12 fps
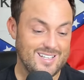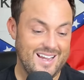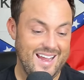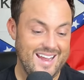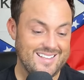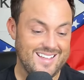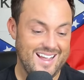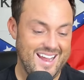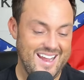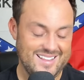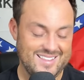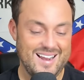I hate I
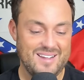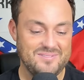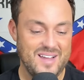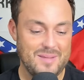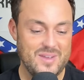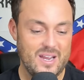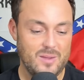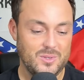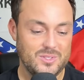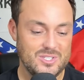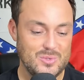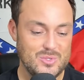hate that I've not been
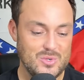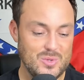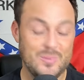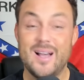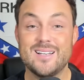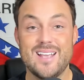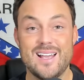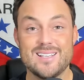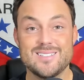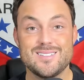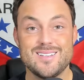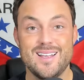able to do the
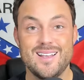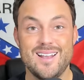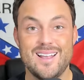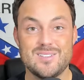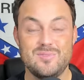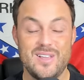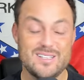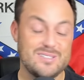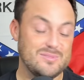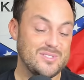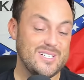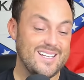podcast and as
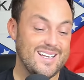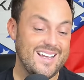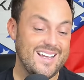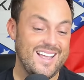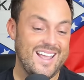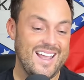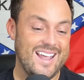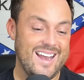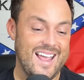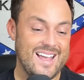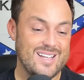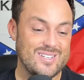effectively and
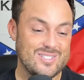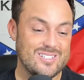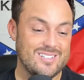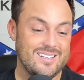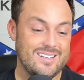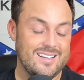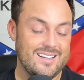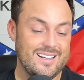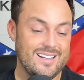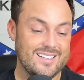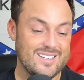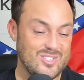as
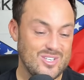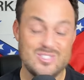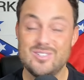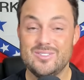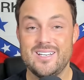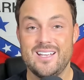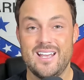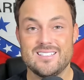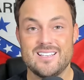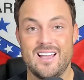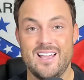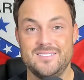uh, consistently
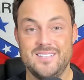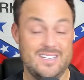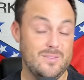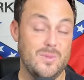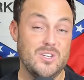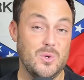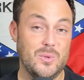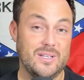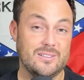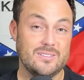as I need to be doing.